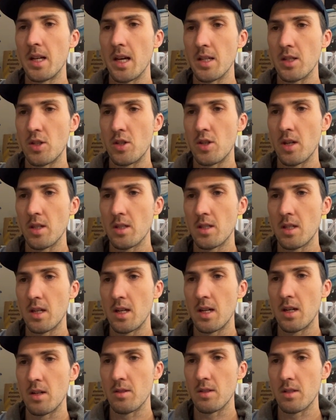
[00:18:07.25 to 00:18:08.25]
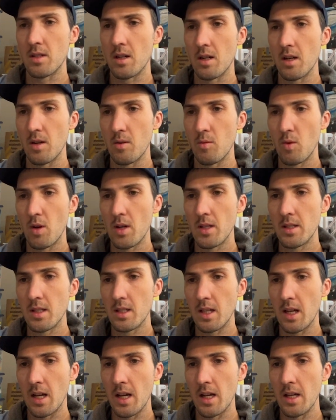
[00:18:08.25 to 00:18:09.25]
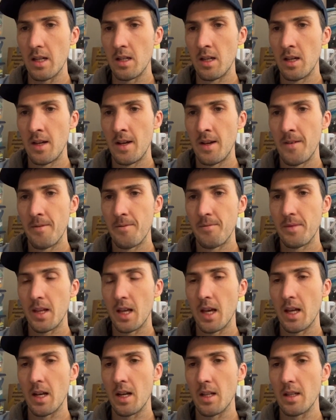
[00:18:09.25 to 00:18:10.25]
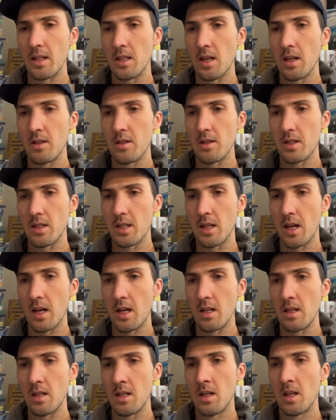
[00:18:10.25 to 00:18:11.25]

it as just an Aerostar on one side and on the other side